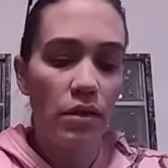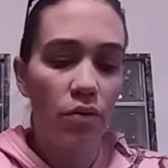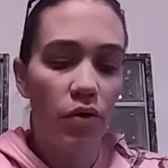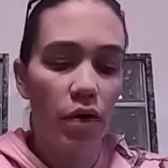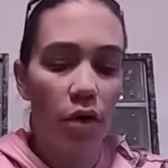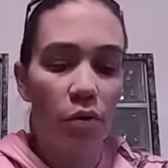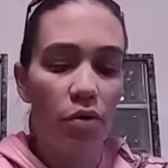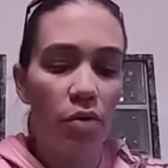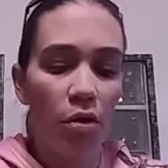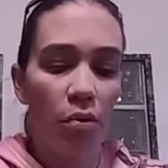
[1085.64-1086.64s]
I'm going in with
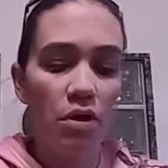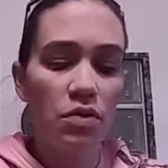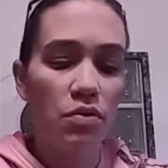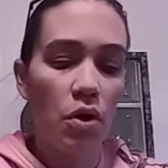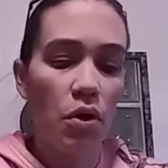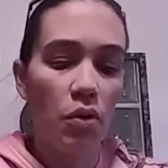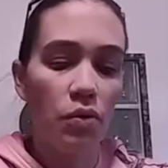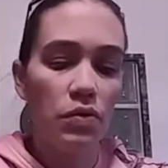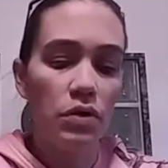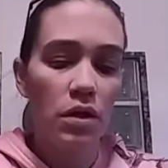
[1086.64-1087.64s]
my Miss
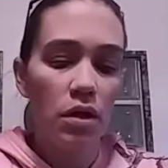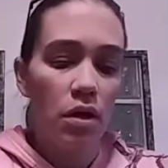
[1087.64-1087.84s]
Rose